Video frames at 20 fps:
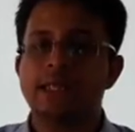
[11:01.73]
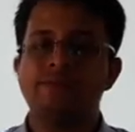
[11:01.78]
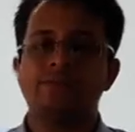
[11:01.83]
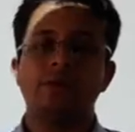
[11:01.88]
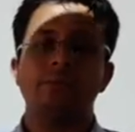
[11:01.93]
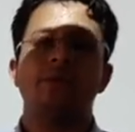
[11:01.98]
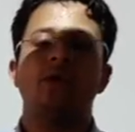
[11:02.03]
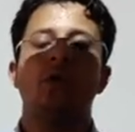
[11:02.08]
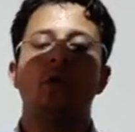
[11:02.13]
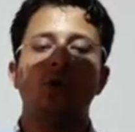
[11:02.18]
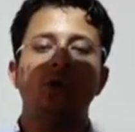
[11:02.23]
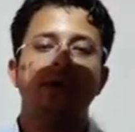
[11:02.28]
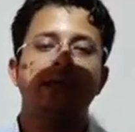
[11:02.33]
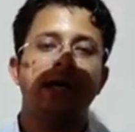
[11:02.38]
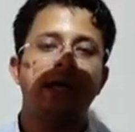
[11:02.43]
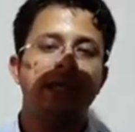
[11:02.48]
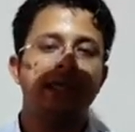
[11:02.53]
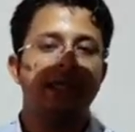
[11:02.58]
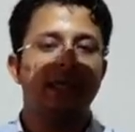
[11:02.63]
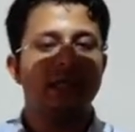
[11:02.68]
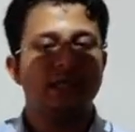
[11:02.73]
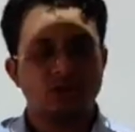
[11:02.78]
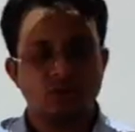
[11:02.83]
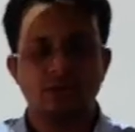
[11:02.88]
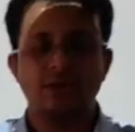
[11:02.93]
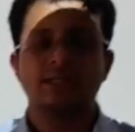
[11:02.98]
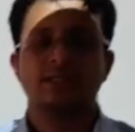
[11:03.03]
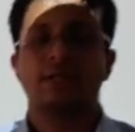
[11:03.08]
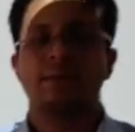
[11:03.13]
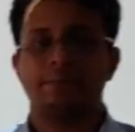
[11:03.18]
from all the
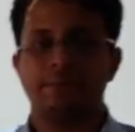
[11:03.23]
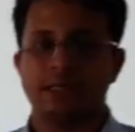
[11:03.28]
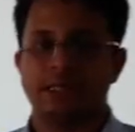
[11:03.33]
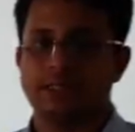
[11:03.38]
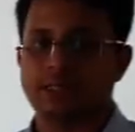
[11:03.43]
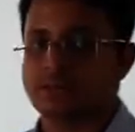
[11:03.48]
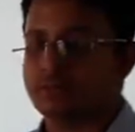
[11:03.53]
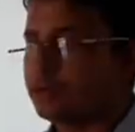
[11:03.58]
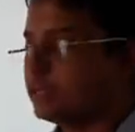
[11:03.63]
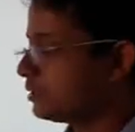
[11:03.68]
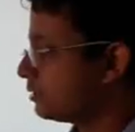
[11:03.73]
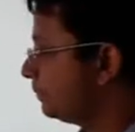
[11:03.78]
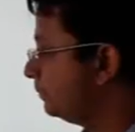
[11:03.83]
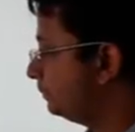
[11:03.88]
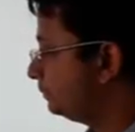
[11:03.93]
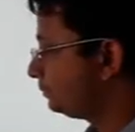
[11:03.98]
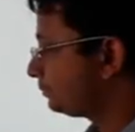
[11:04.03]
insurance companies. Right?